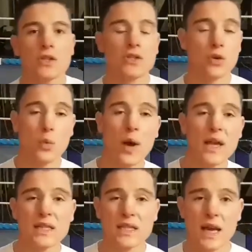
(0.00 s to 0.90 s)
So the
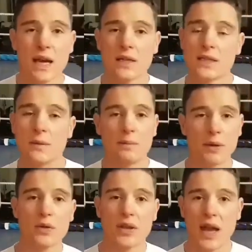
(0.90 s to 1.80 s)
ways now to
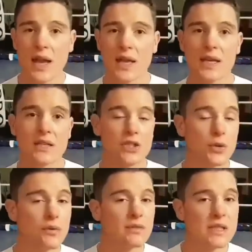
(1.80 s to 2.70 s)
build that is
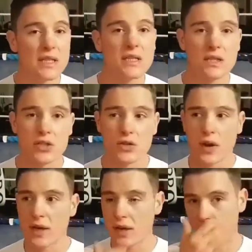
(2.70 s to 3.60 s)
doing resistance
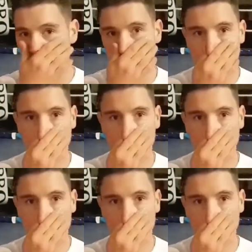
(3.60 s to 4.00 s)
training.